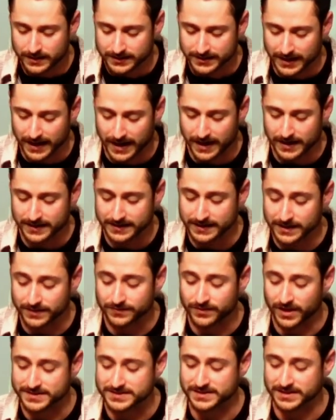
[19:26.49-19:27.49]
God,
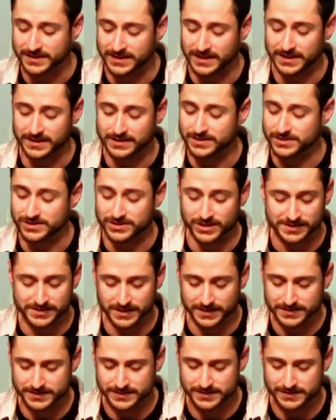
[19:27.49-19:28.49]
give us a king to judge
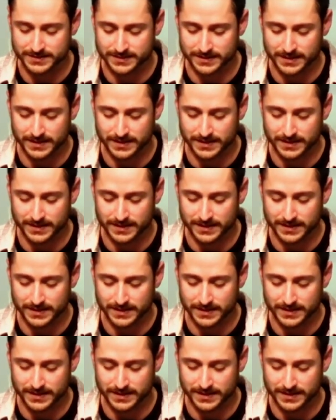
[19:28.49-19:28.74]
us.